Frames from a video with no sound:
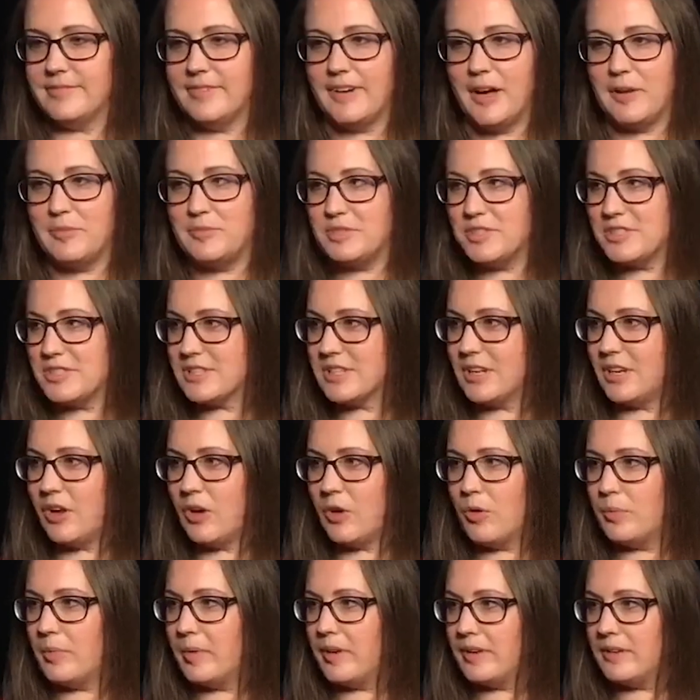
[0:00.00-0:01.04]
I'm just going to
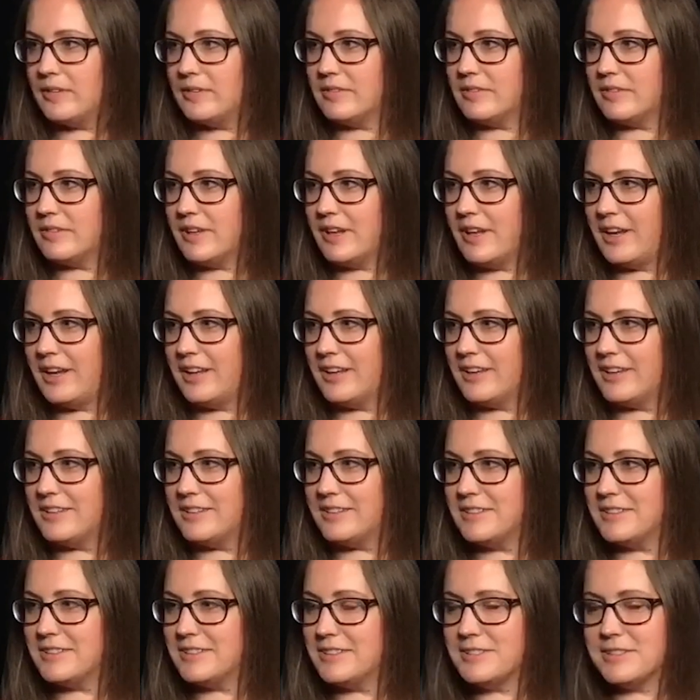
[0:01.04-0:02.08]
open,
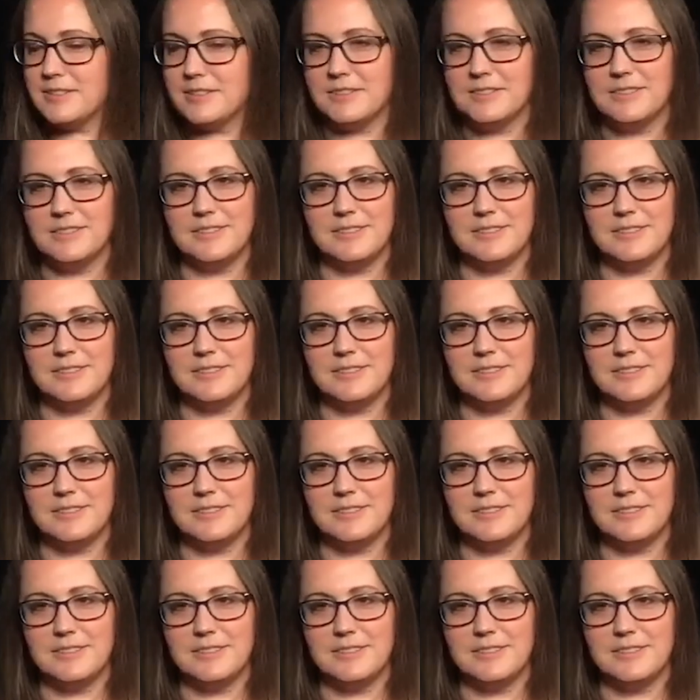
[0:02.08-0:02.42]
and